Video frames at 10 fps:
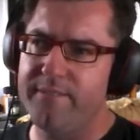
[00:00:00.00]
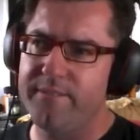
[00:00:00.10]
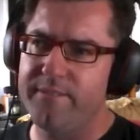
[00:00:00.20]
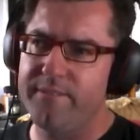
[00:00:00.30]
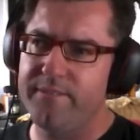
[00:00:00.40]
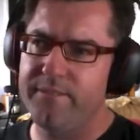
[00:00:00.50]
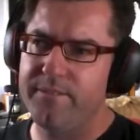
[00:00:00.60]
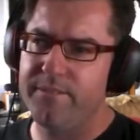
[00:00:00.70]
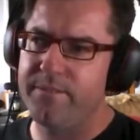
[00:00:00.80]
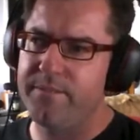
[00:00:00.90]

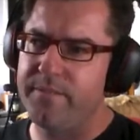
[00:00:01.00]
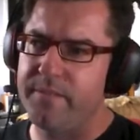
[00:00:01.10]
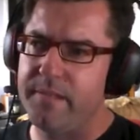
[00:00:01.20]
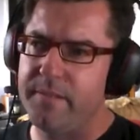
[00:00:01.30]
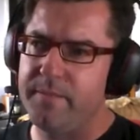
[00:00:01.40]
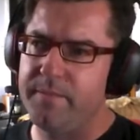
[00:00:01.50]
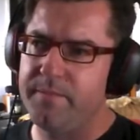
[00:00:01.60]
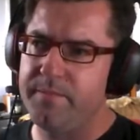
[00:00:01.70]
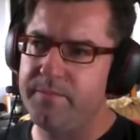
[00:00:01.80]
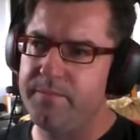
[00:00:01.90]

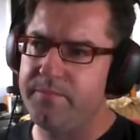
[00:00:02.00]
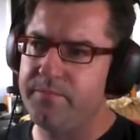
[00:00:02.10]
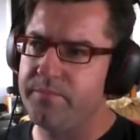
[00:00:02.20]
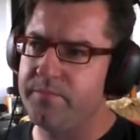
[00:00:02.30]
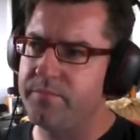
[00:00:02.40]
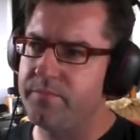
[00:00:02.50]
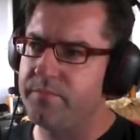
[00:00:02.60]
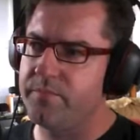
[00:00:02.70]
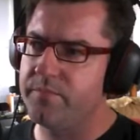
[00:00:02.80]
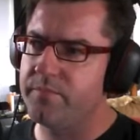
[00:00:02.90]

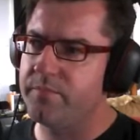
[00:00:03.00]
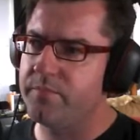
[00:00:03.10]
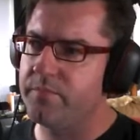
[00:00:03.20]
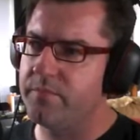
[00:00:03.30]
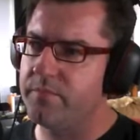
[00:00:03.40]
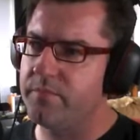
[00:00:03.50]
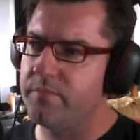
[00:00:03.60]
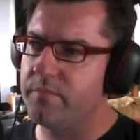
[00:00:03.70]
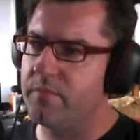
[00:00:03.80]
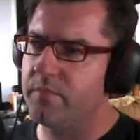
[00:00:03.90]

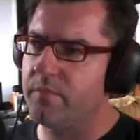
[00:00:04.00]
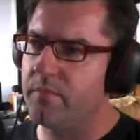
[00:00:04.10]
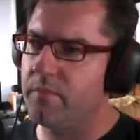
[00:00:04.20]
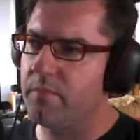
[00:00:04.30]
No one is speaking in this clip.